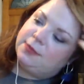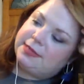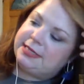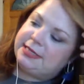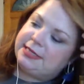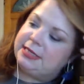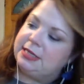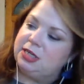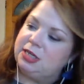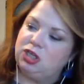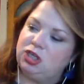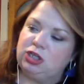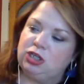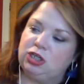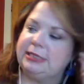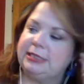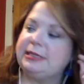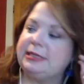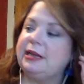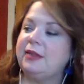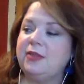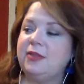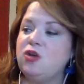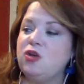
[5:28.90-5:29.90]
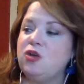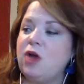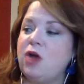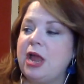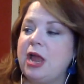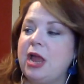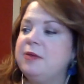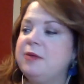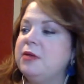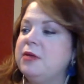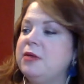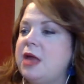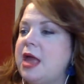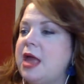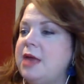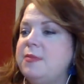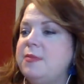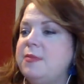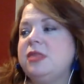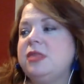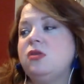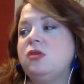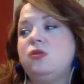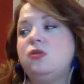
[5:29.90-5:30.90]
delicious. And I think your
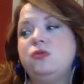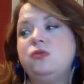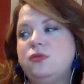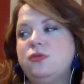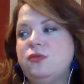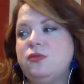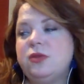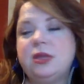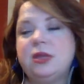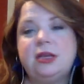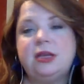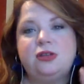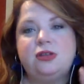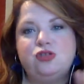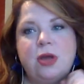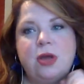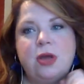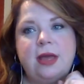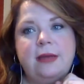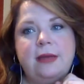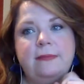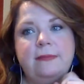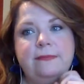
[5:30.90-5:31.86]
8-month-old would really enjoy it.